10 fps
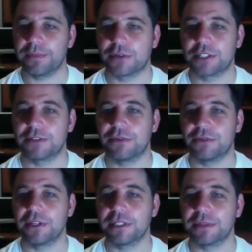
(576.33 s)
has a
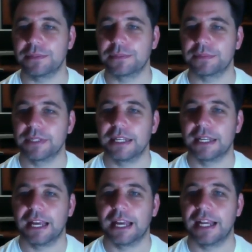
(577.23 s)
question for us.
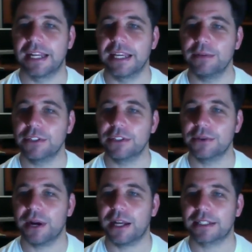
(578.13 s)
And
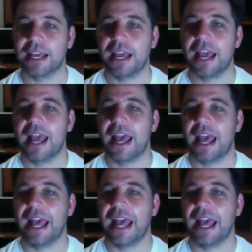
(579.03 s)
he wants to ask,